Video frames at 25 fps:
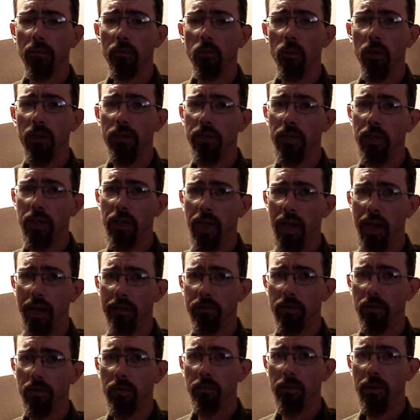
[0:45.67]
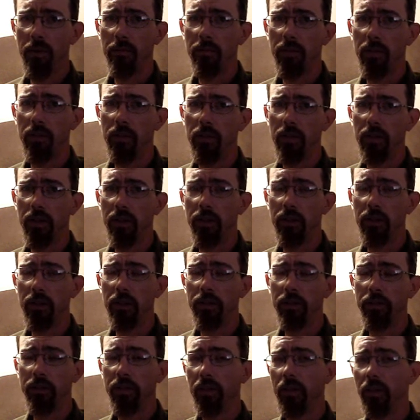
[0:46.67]
One thing you have to remember
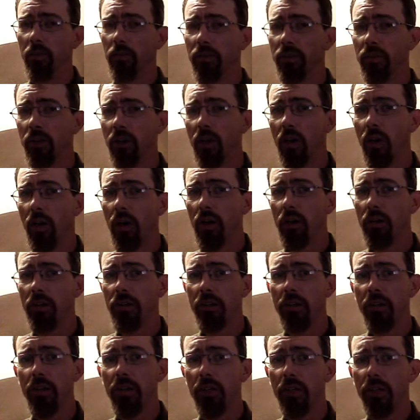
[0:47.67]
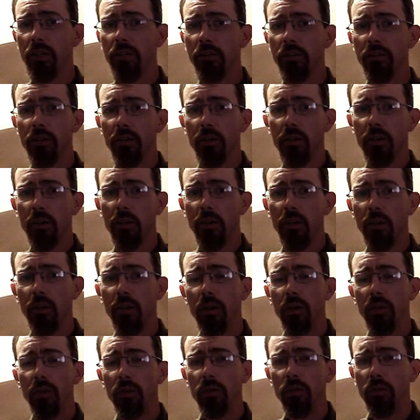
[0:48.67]
in dealing with the guards is
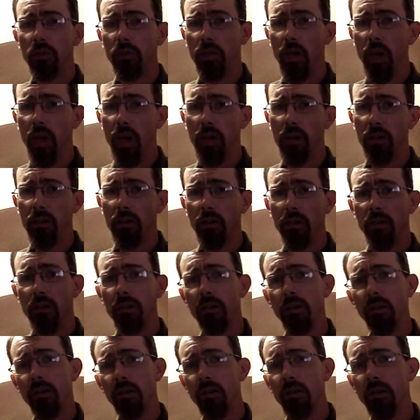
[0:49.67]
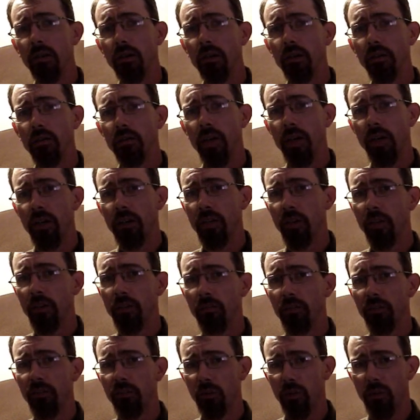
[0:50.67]
do not try to tell
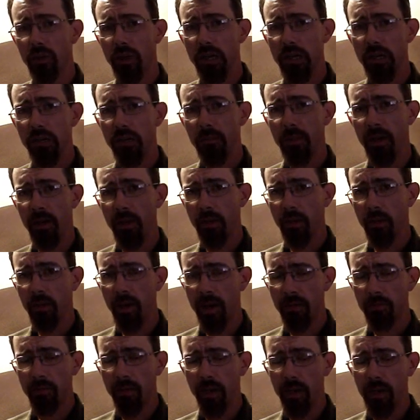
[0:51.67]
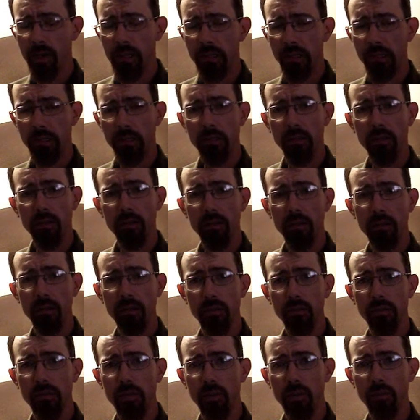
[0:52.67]
them stories about your grandparents.
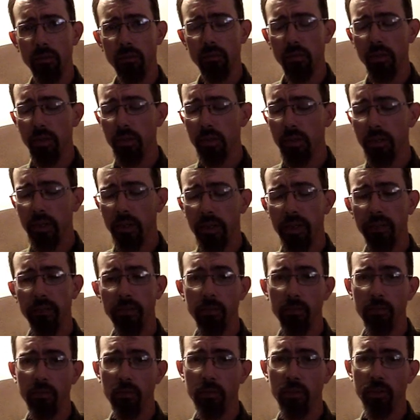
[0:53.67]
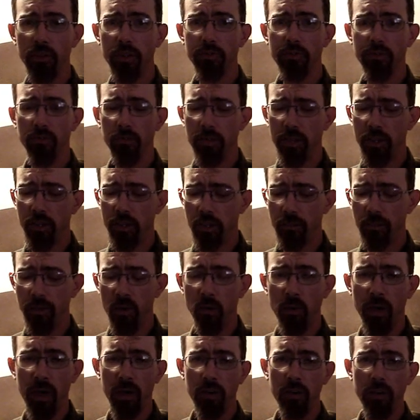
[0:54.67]
Don't really give them too much information
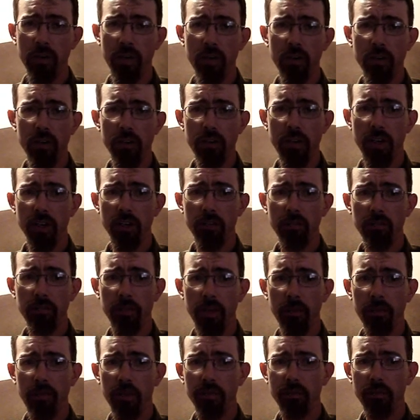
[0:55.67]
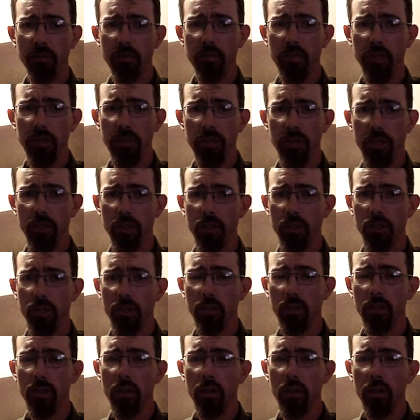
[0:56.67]
about why you're there. Just tell them, I'm here for research.